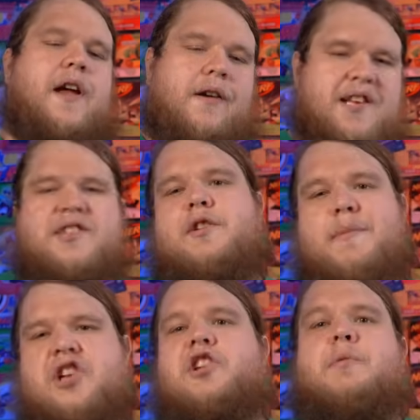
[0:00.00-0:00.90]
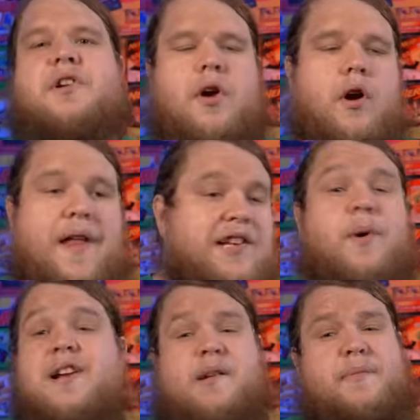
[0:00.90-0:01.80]
there is diminishing return. That's
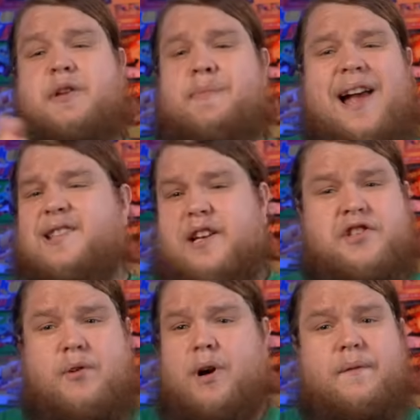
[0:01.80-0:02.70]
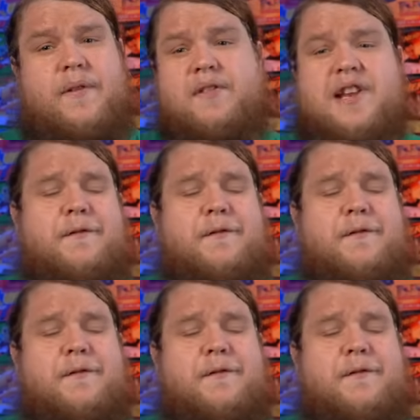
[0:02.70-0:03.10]
why something past like 250